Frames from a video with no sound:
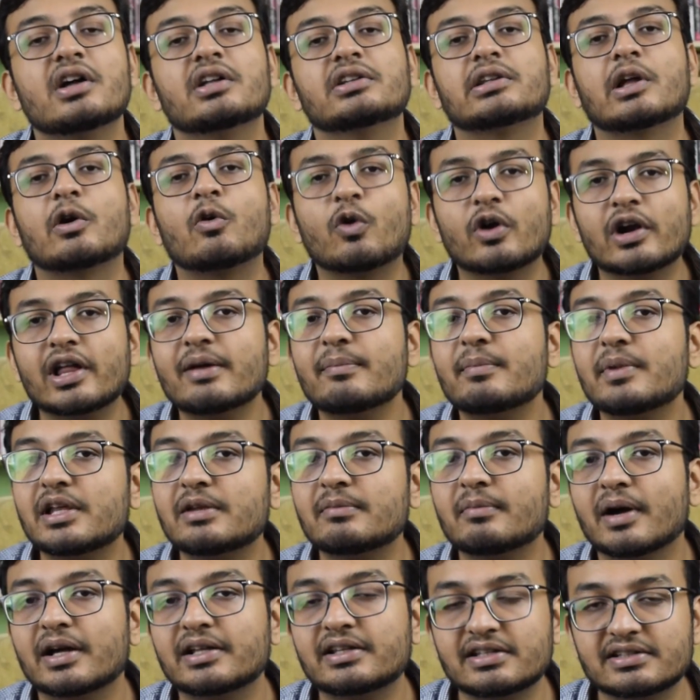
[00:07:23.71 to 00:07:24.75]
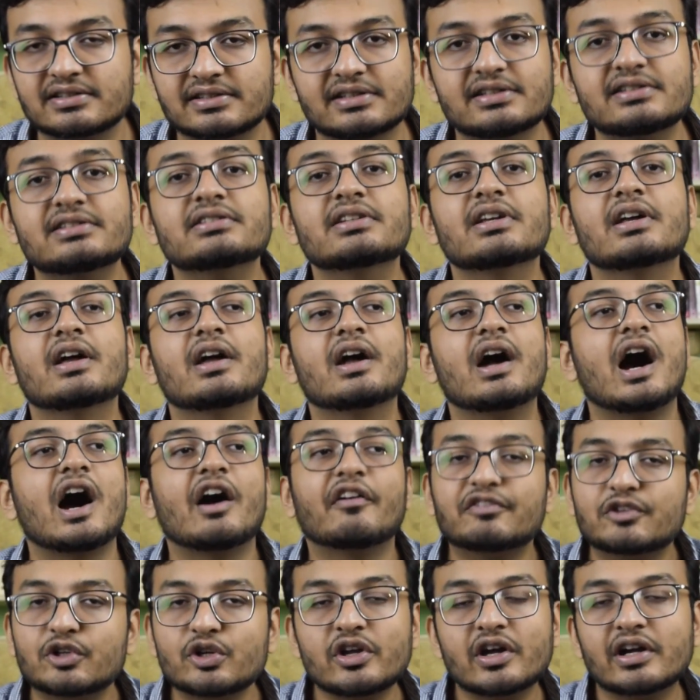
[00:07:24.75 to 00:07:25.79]
Now what I mean by this is,
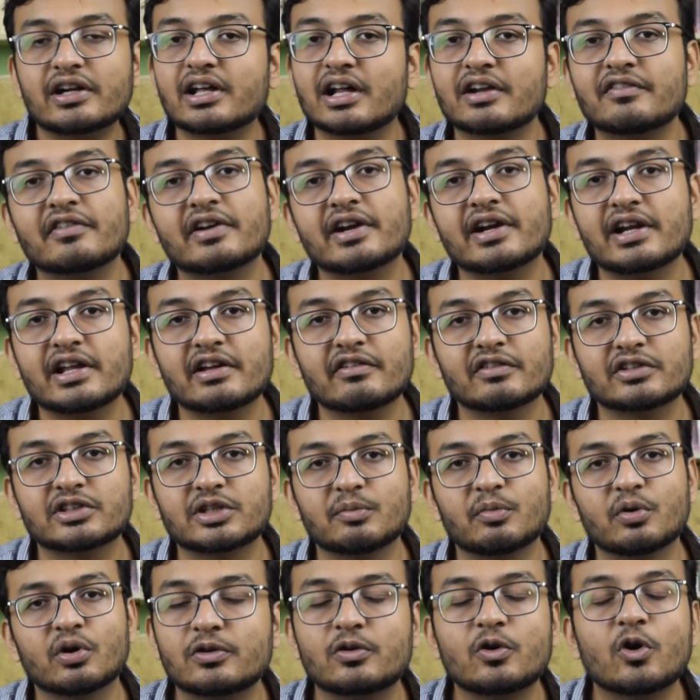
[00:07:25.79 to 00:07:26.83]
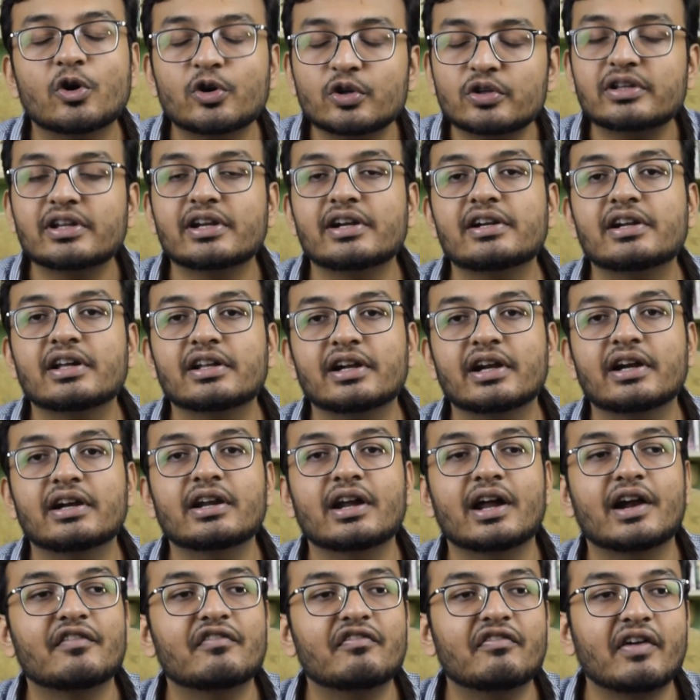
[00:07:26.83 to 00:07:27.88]
after you're done reading with the book, go to the internet
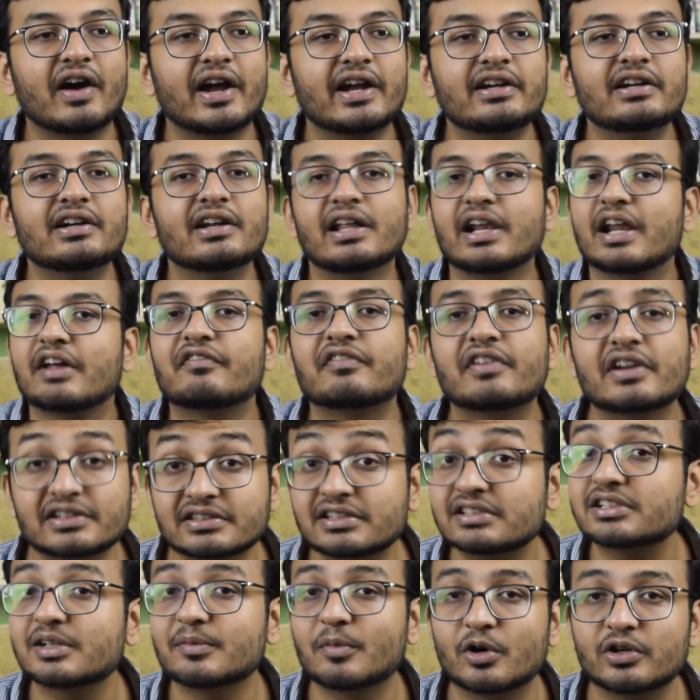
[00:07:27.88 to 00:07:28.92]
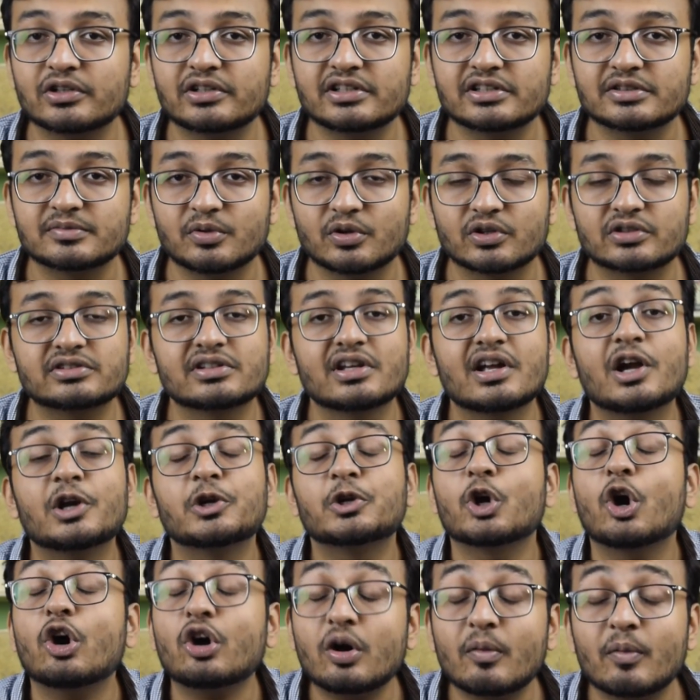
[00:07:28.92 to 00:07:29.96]
and find references about these books.
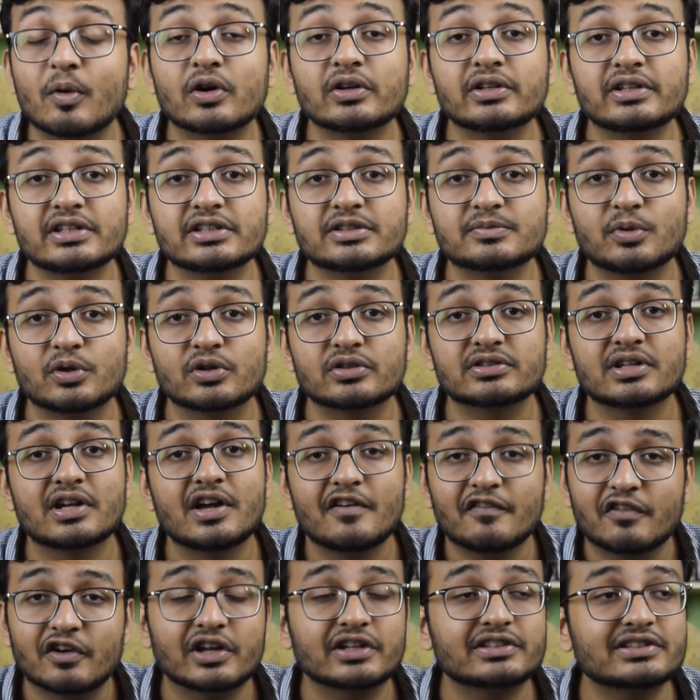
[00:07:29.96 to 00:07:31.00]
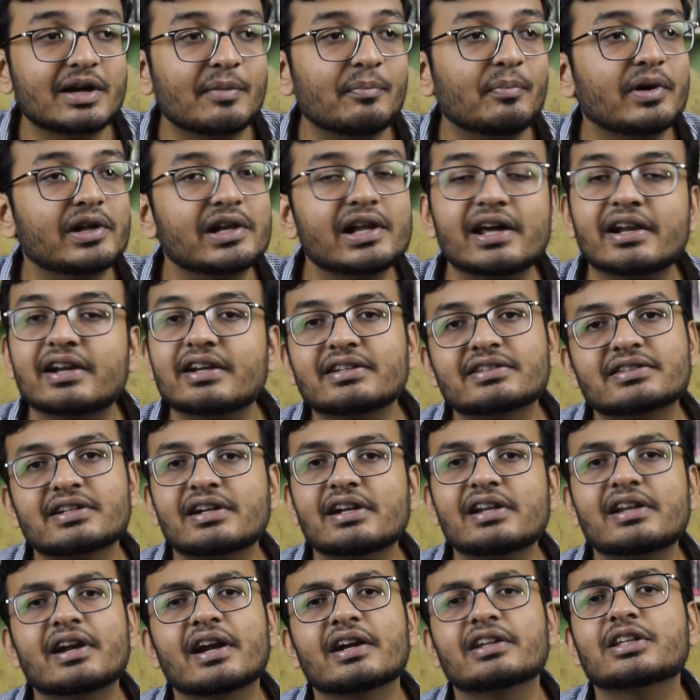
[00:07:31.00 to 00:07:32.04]
Talk about these books. For example, I
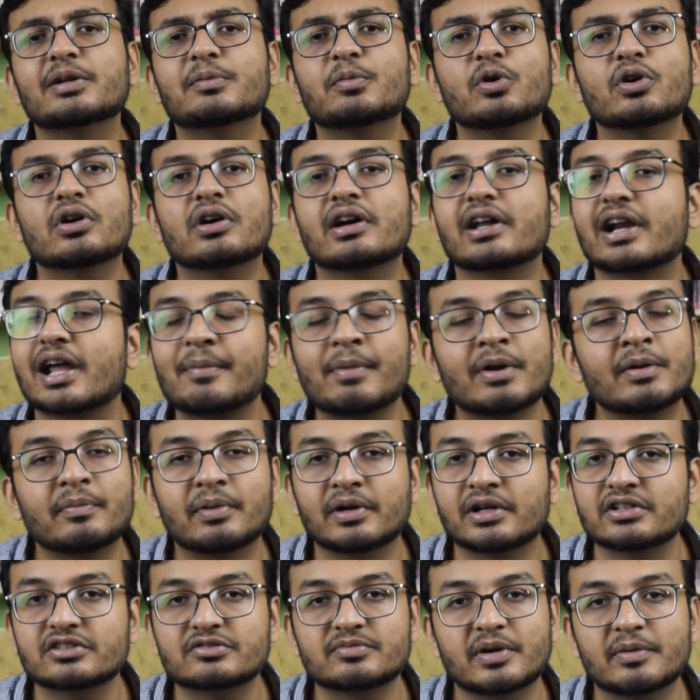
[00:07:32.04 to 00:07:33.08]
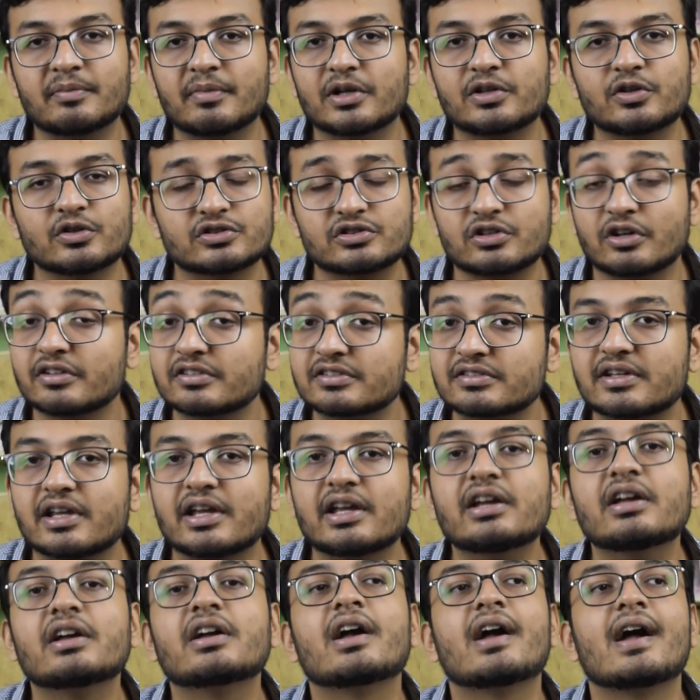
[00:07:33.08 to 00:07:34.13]
recently read the book Crime and Punishment by
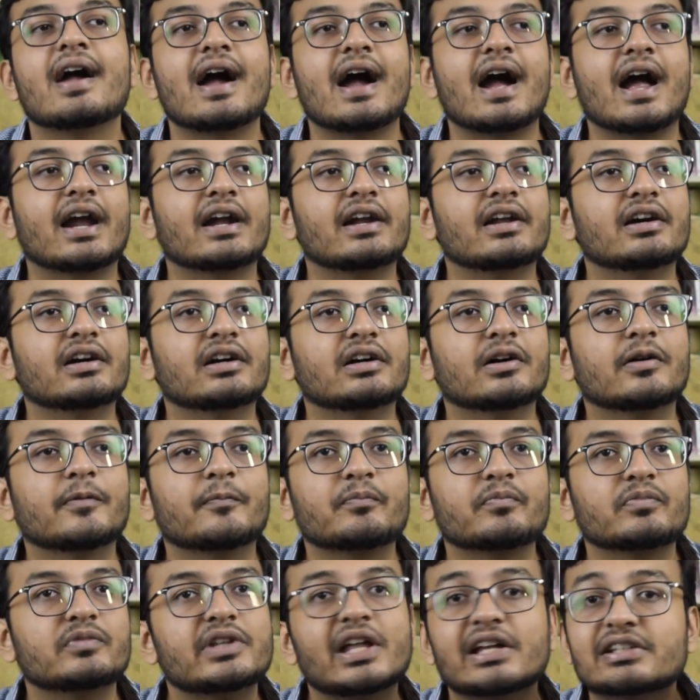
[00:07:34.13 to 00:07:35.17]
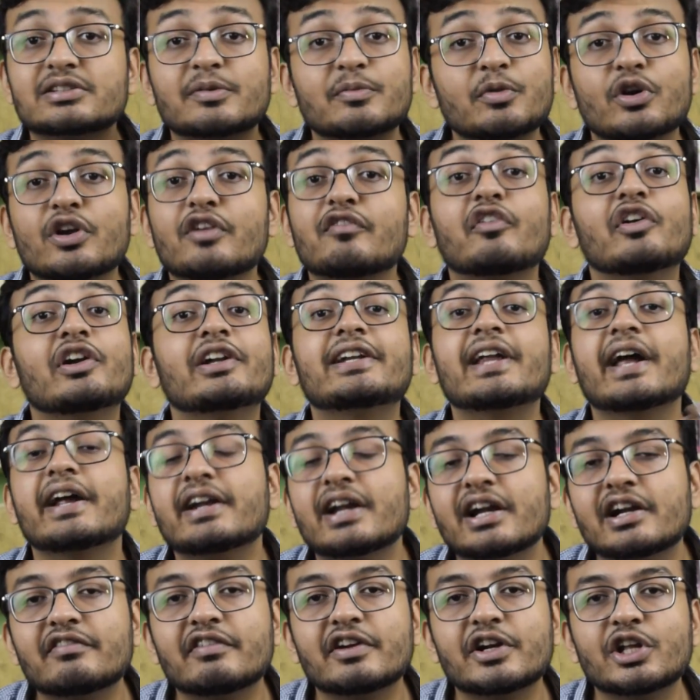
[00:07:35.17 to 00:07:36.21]
Dostoevsky, and there's a beautiful
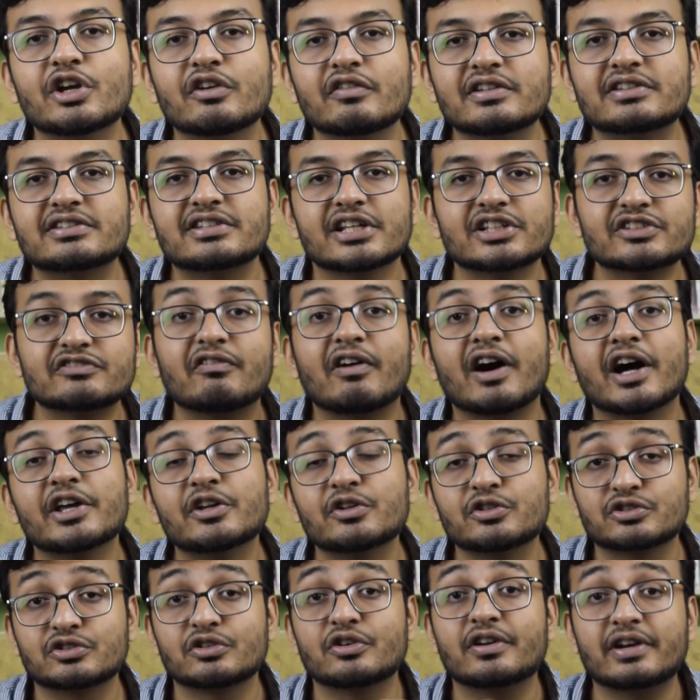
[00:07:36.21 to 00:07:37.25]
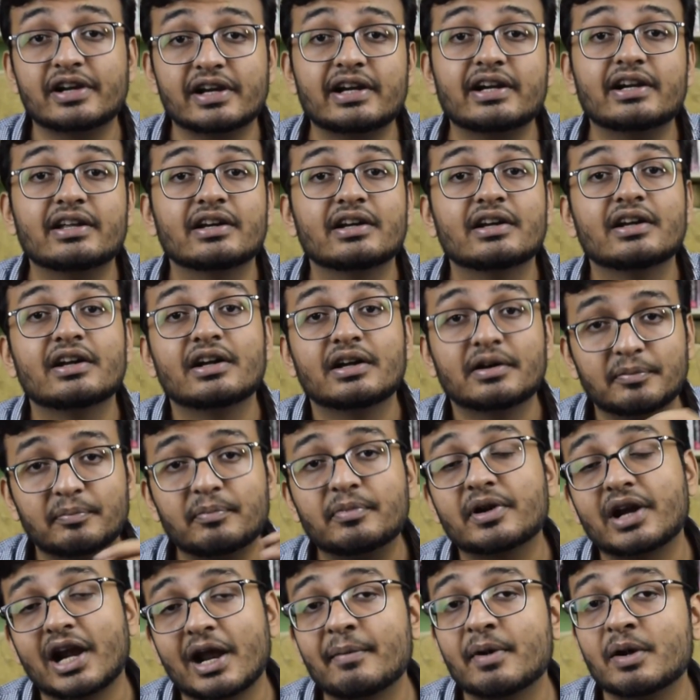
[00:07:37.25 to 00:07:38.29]
TED video which says why you should read
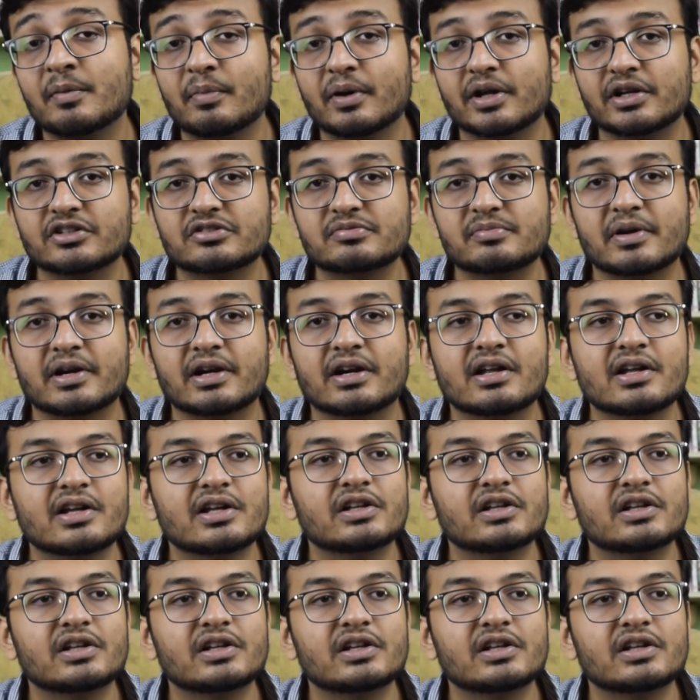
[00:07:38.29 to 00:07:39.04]
Crime and Punishment.